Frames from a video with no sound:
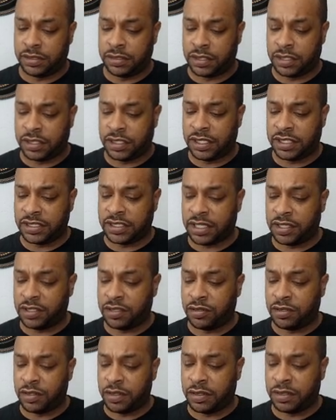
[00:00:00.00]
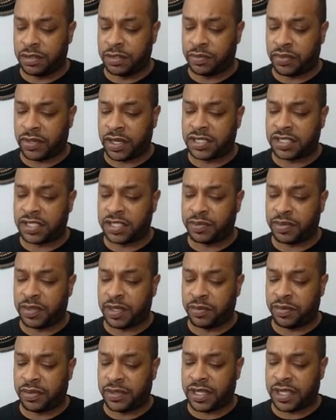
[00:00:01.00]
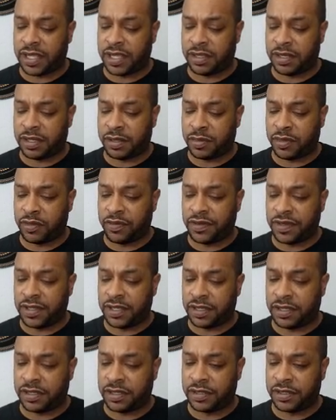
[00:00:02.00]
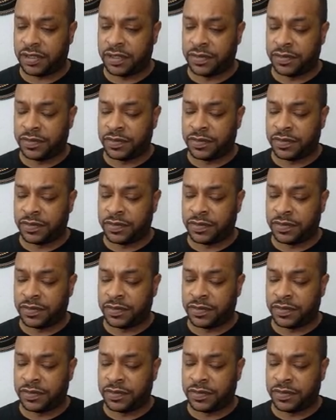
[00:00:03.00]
The things I do, the price is pumping now and I'm over here.